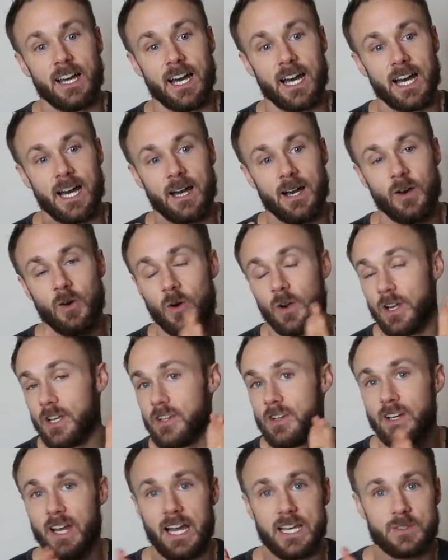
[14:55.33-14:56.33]
Or do
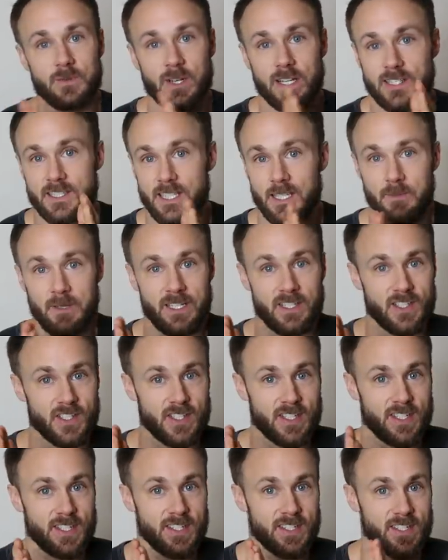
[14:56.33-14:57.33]
you guys want to see me
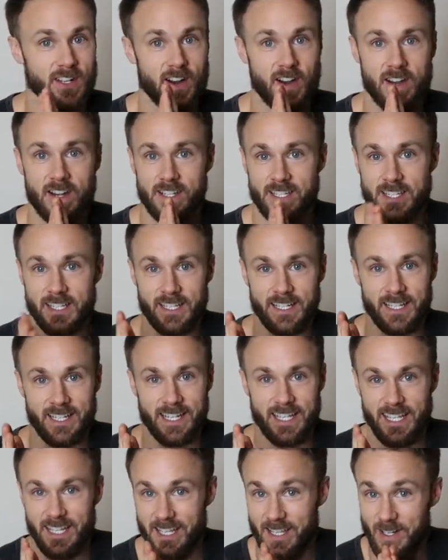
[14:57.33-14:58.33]
just start
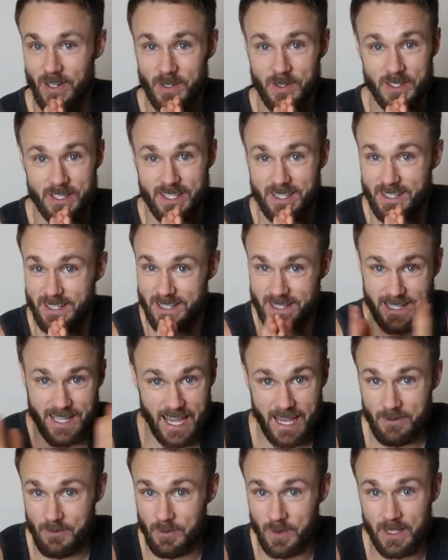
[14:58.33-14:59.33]
to, you know,
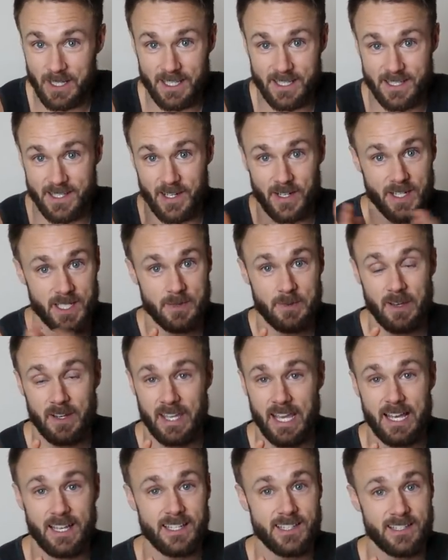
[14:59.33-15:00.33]
get really serious
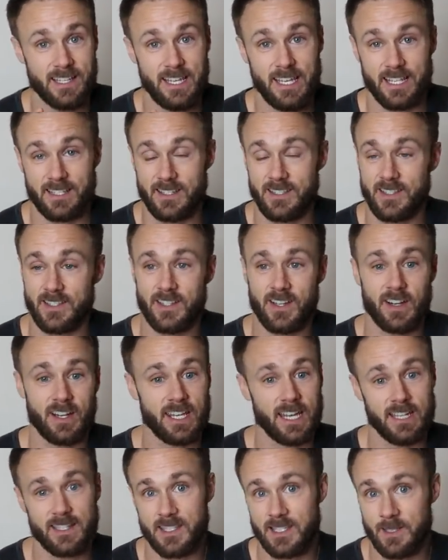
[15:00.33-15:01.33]
about calisthenics and start
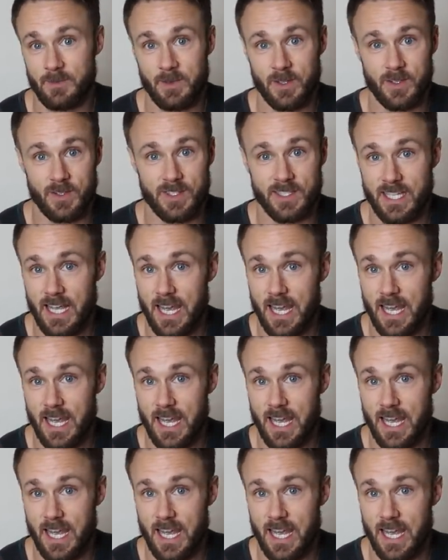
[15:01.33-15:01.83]
getting some of those